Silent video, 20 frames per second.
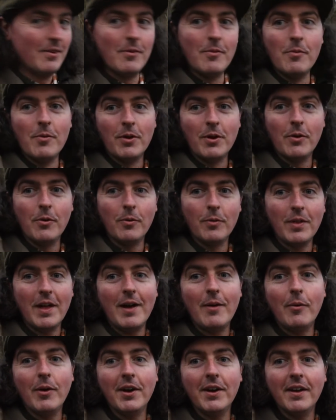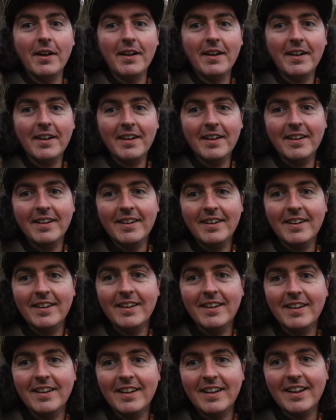we'll call that one.
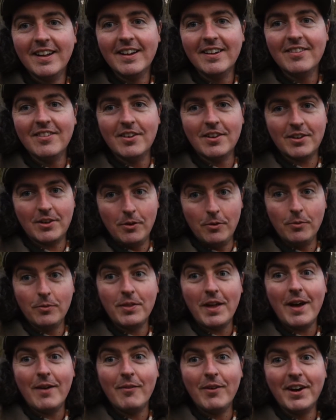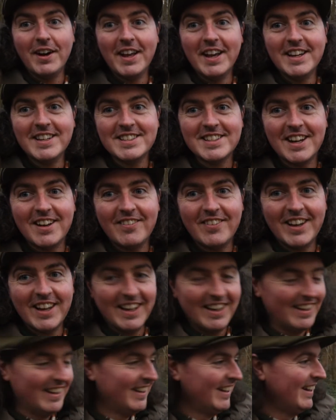We'll call that one it, shall we?
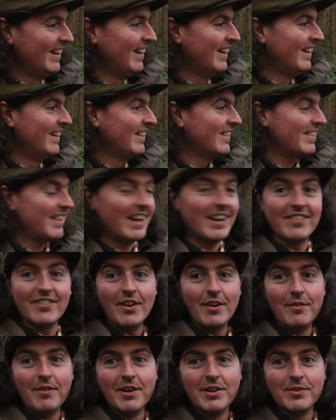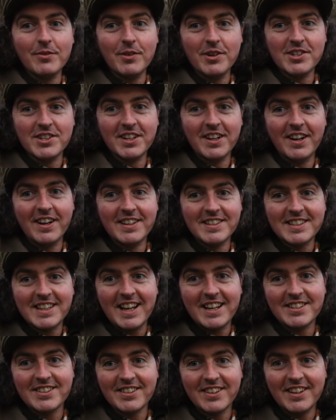Thanks very much for watching, guys.
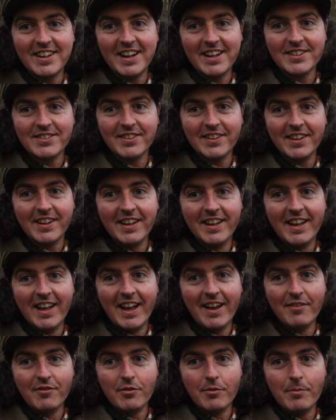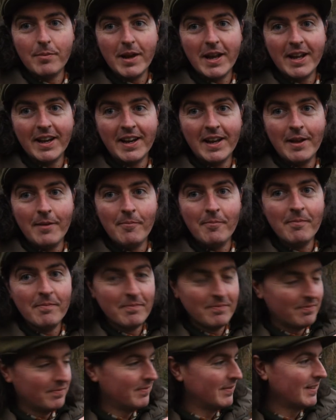Catch you on the next one. And from me and him,
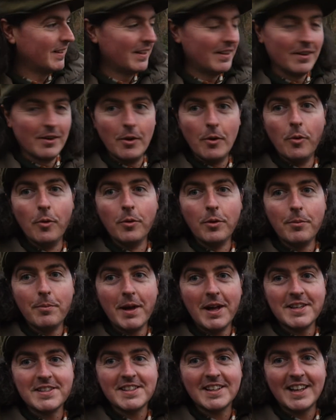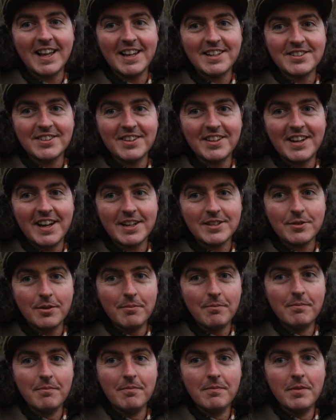all the best. Catch you on the next one.
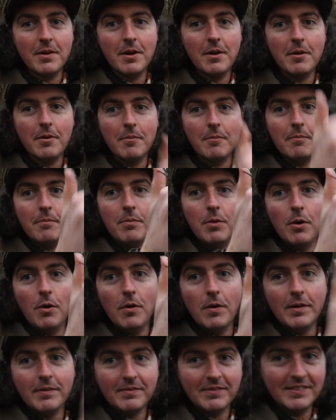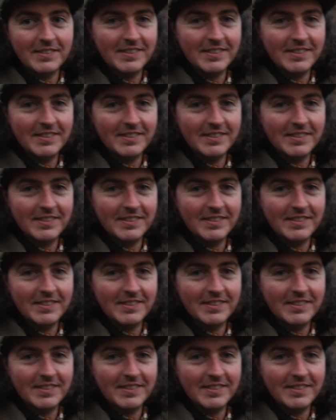Bye.